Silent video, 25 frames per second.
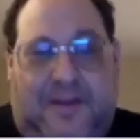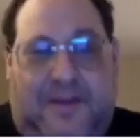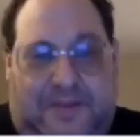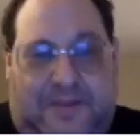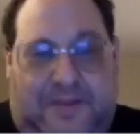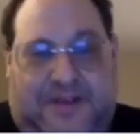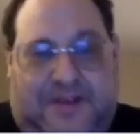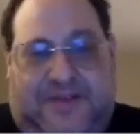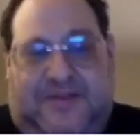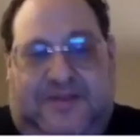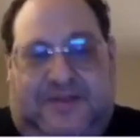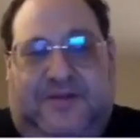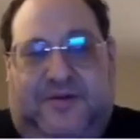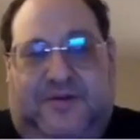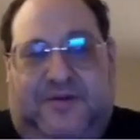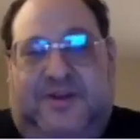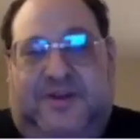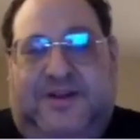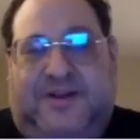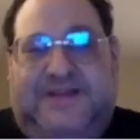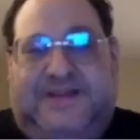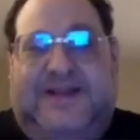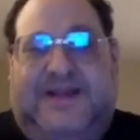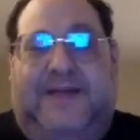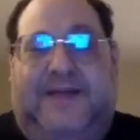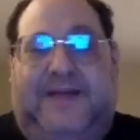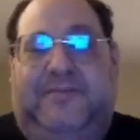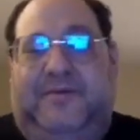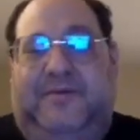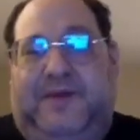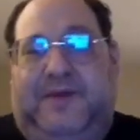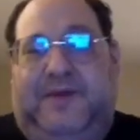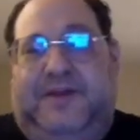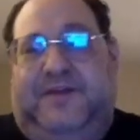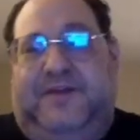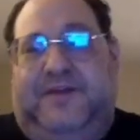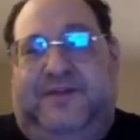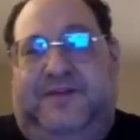But this is a good example,
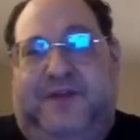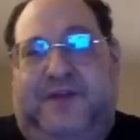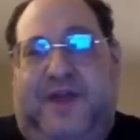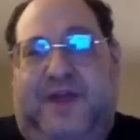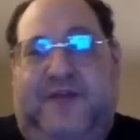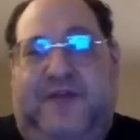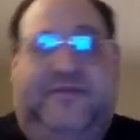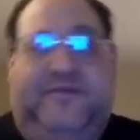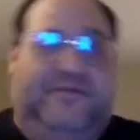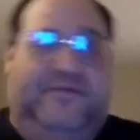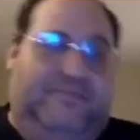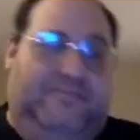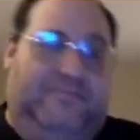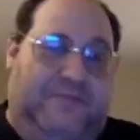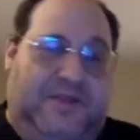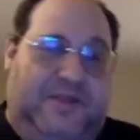right? If you have